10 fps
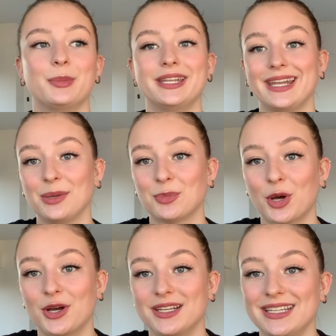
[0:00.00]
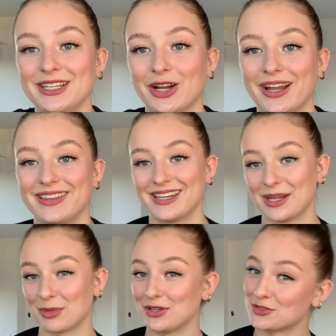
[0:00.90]
name on here and the
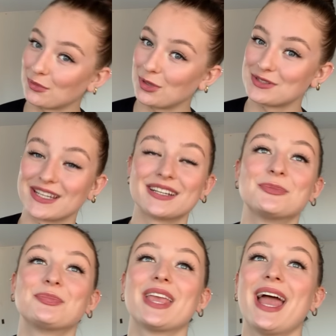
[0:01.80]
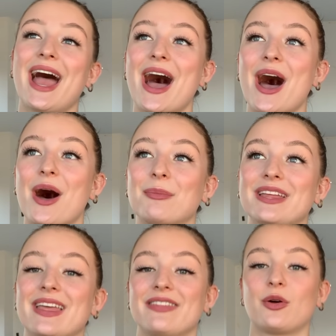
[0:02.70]
name I use for music.
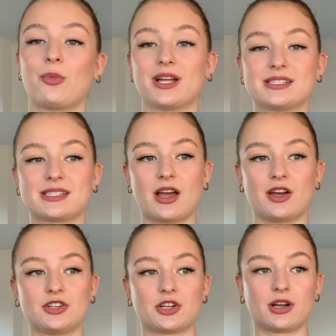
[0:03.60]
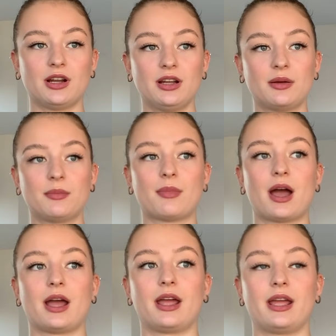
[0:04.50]
And then the ones under
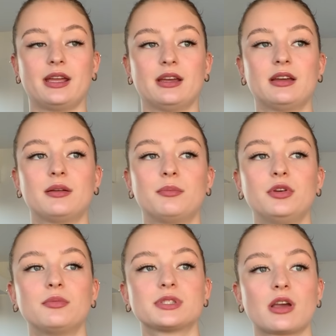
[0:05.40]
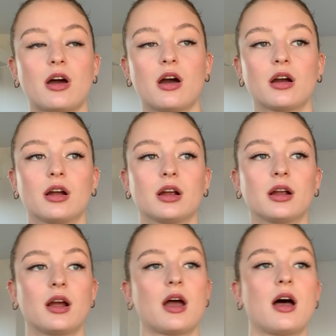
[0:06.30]
my boobs
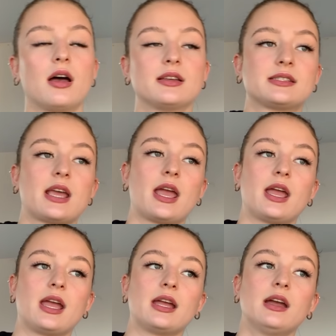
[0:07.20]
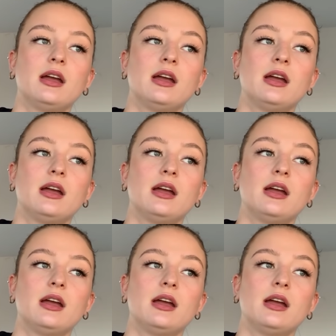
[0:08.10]
are say